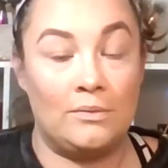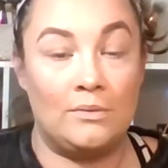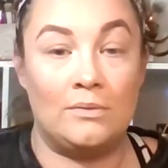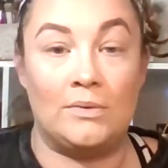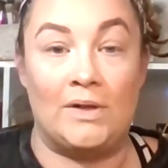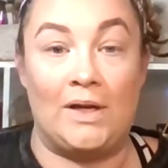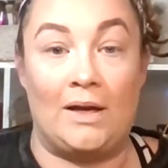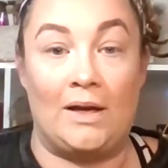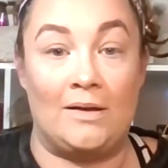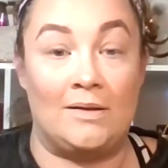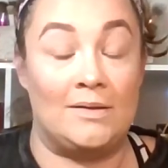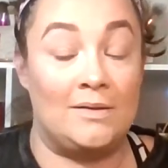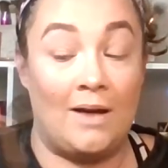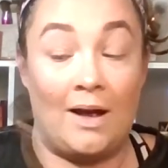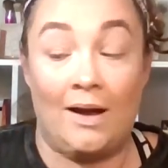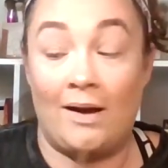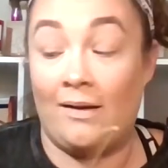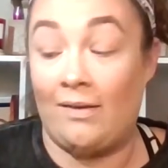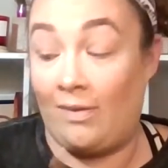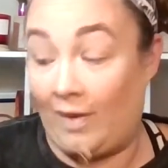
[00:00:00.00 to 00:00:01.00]
Yes,
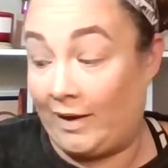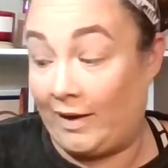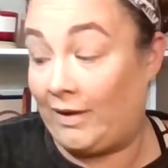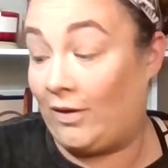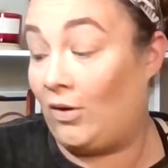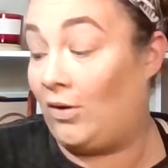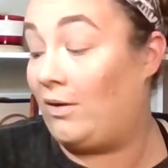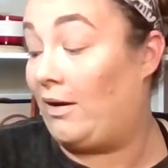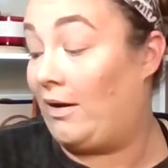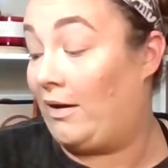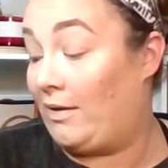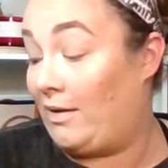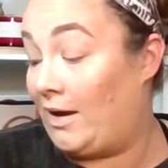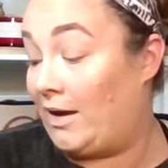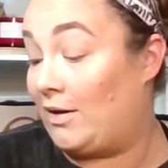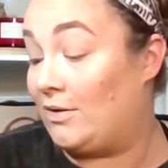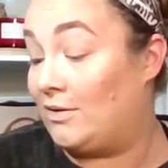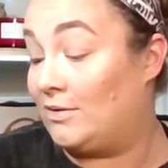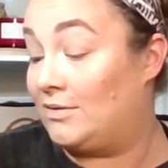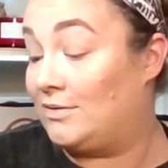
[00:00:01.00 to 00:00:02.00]
I like her
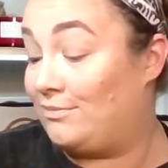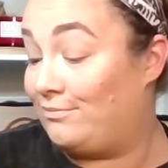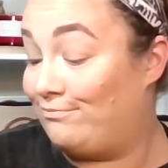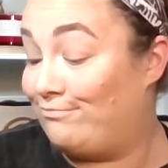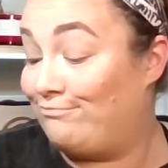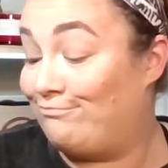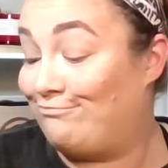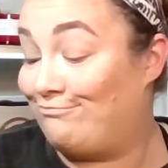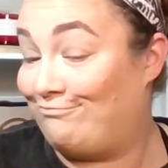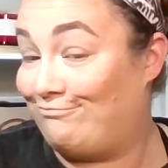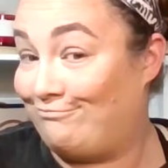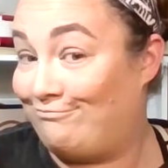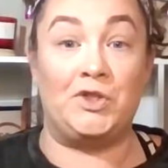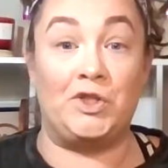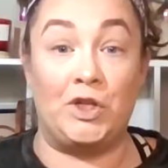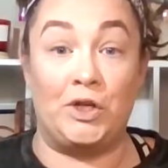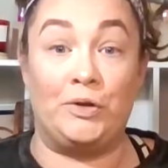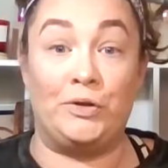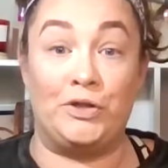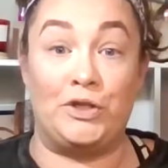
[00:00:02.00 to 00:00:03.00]
highlighters.
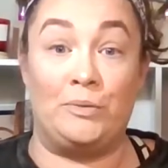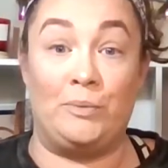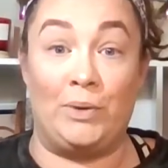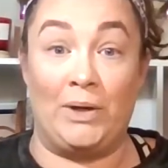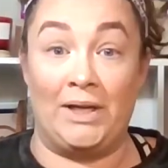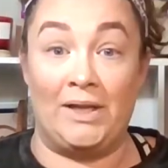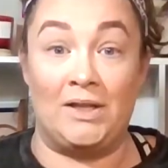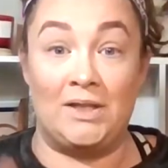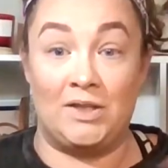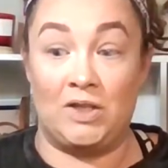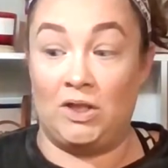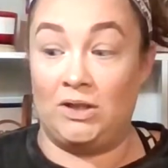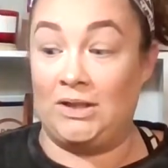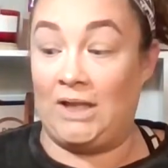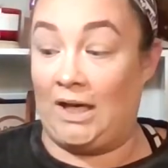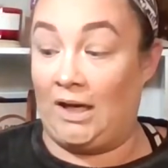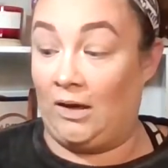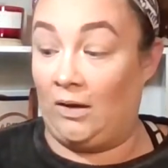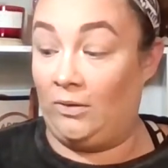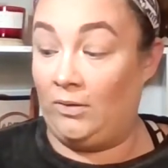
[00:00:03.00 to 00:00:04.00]
So to break this all
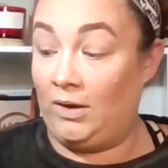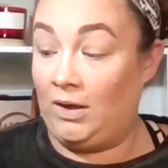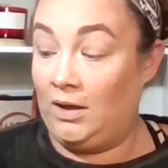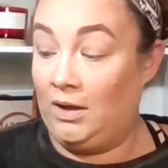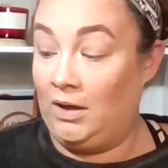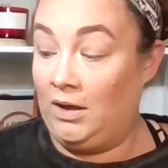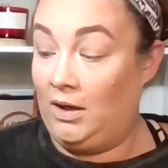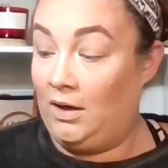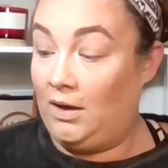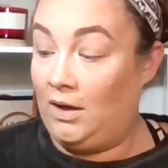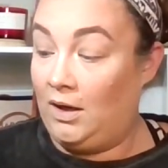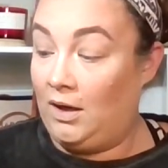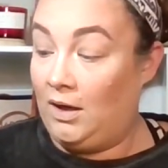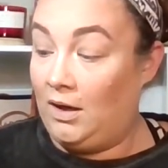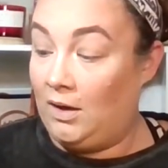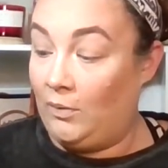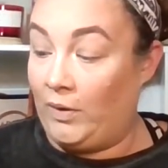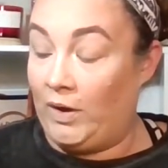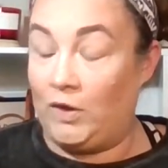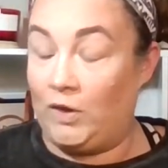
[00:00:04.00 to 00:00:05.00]
down,
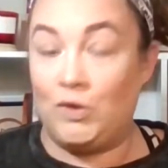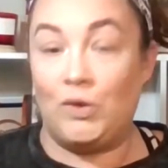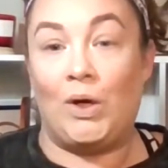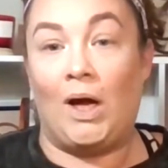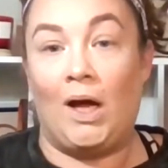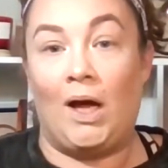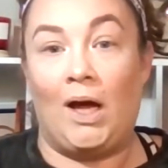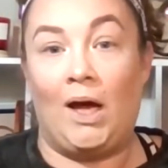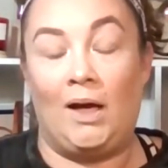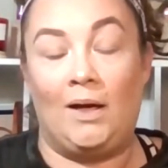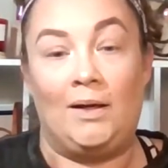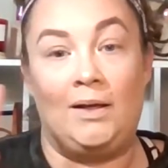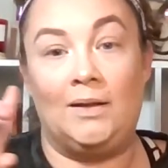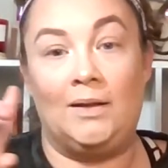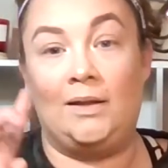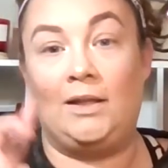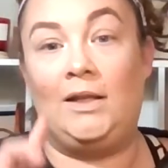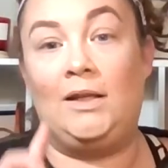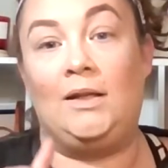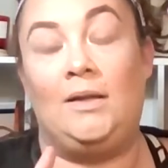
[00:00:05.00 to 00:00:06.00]
we tried
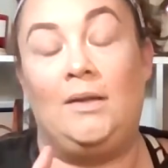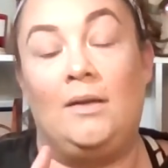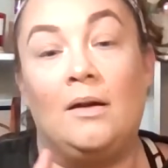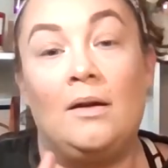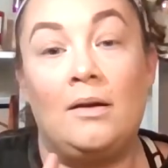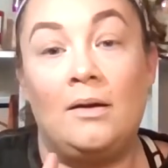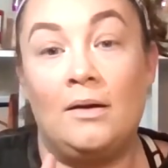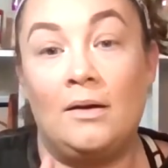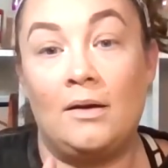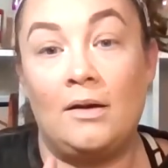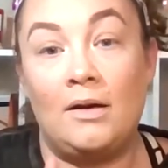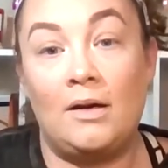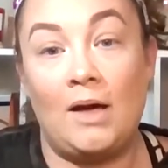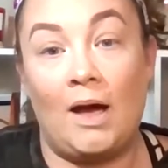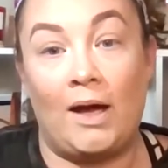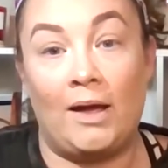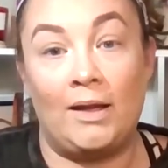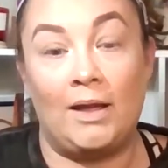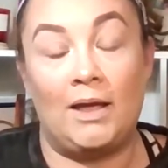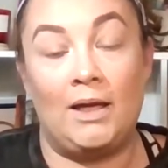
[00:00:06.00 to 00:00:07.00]
the
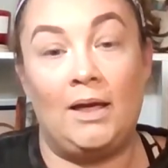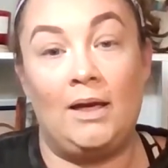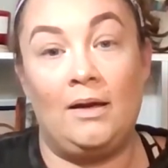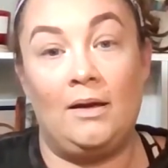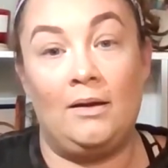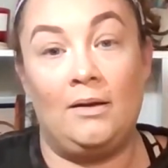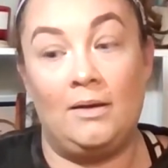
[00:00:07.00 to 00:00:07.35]
Kylie